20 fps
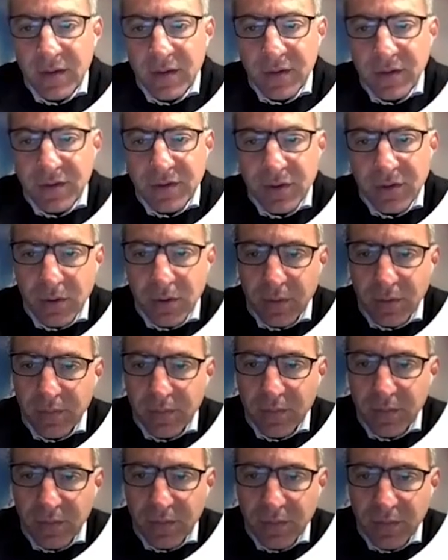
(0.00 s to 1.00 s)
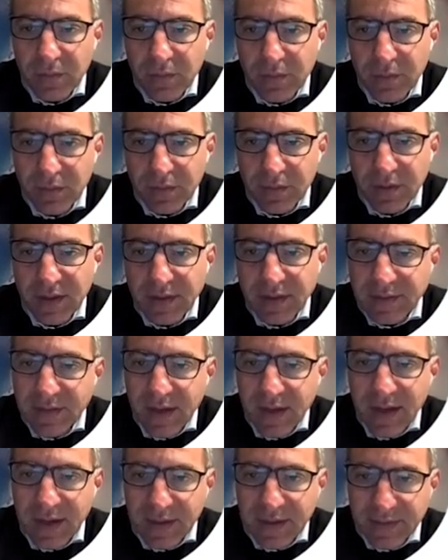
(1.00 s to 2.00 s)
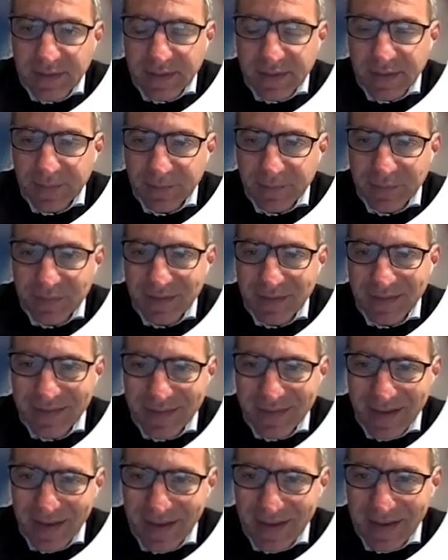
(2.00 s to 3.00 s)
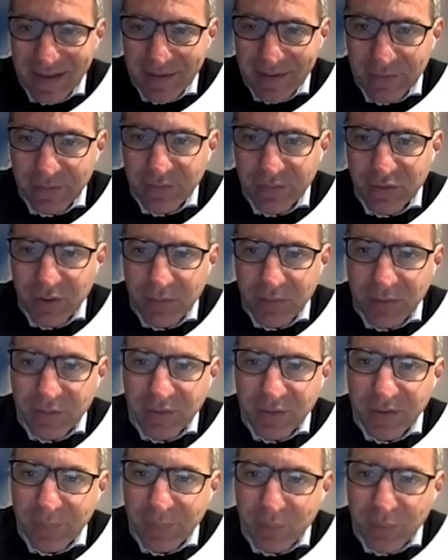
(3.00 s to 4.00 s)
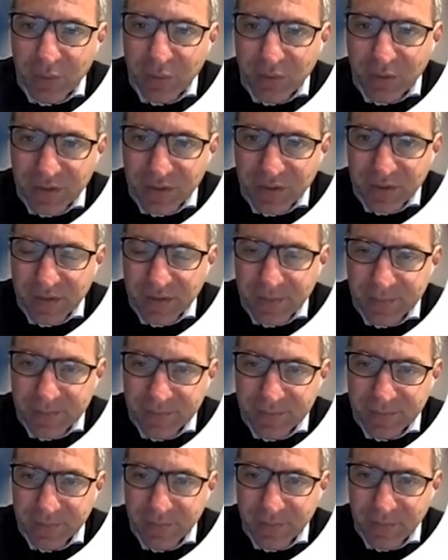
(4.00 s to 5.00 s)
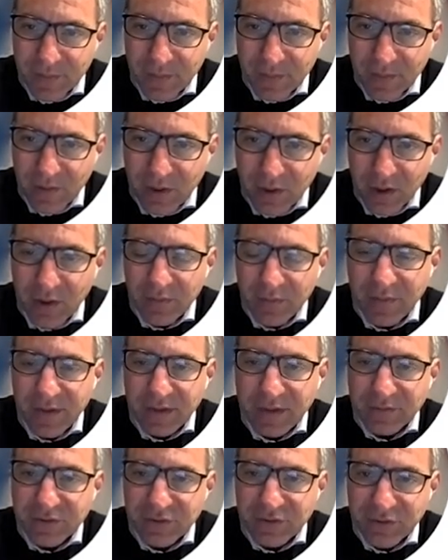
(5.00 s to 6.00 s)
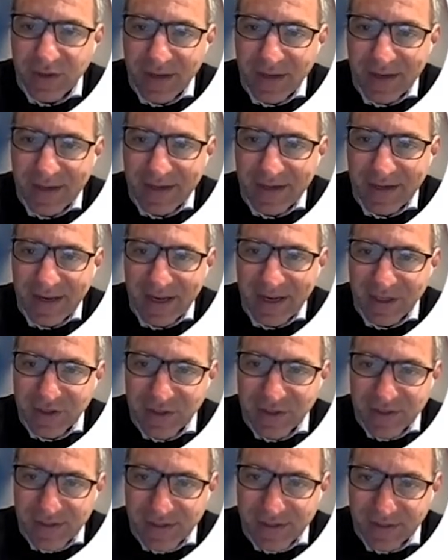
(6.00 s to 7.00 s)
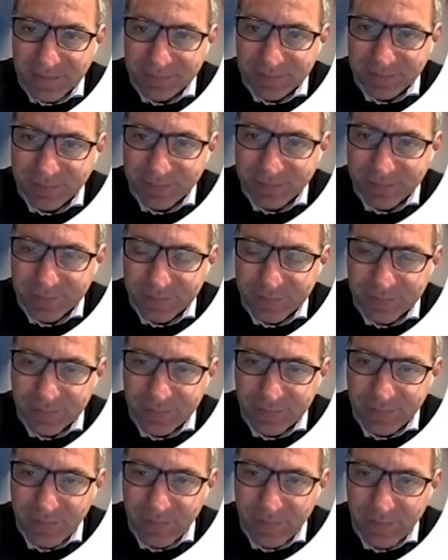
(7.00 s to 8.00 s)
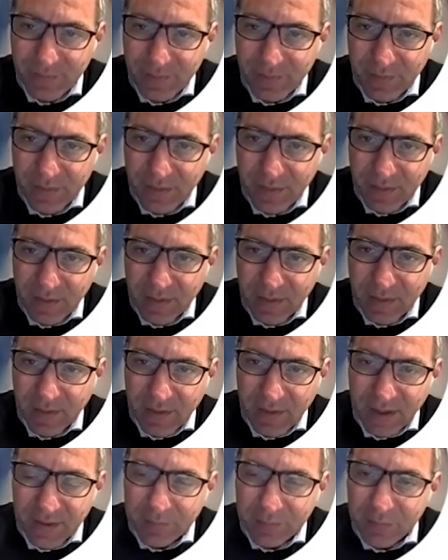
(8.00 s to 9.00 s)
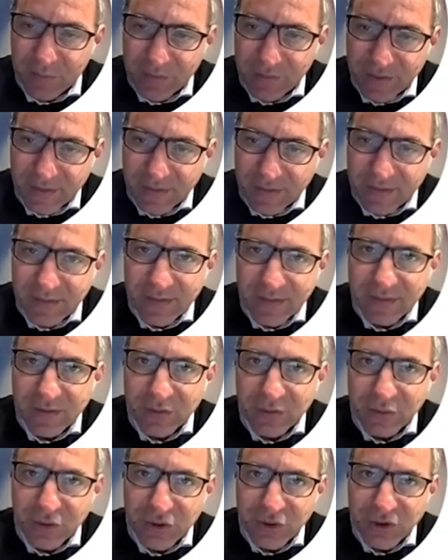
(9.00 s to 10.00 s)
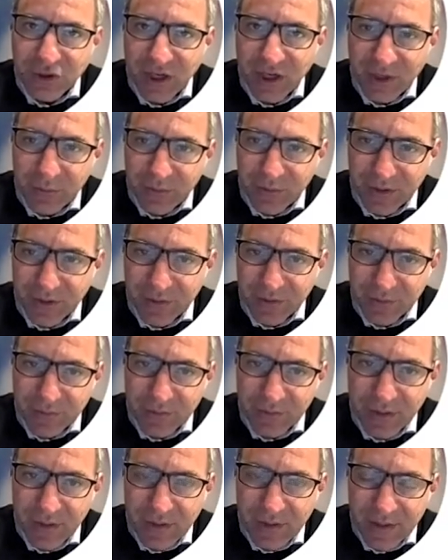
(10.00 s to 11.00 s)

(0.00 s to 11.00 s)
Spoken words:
So these slides taken from a report of an Australian agency, I put it to share with you